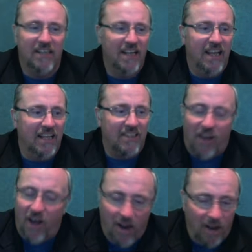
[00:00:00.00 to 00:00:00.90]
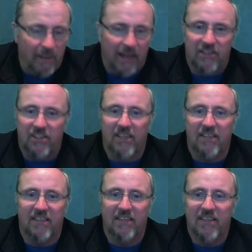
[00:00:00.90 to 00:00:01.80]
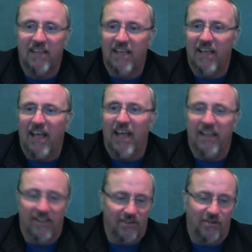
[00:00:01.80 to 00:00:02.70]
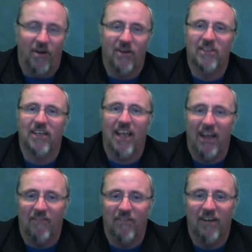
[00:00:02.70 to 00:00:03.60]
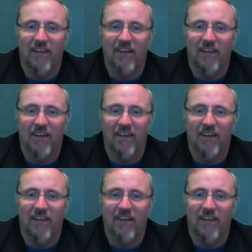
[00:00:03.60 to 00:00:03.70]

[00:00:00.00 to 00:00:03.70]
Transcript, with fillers: It's all about Jesus and the cross of Calvary.